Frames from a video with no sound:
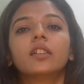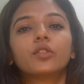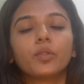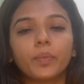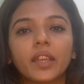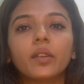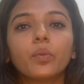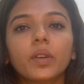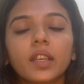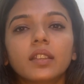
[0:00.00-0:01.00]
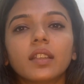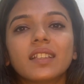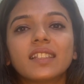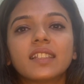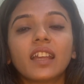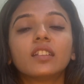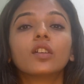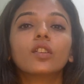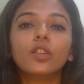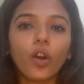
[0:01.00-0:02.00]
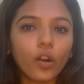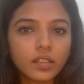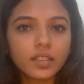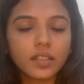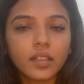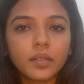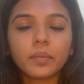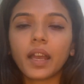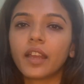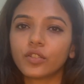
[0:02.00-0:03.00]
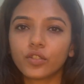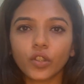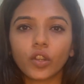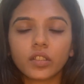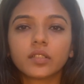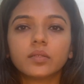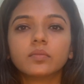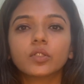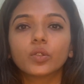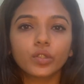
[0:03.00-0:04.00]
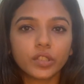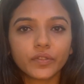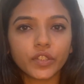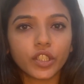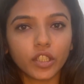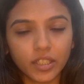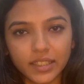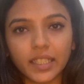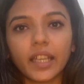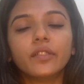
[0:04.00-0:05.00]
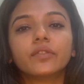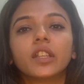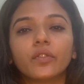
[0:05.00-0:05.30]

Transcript: to begin with, set long-term and short-term goals for yourself. Give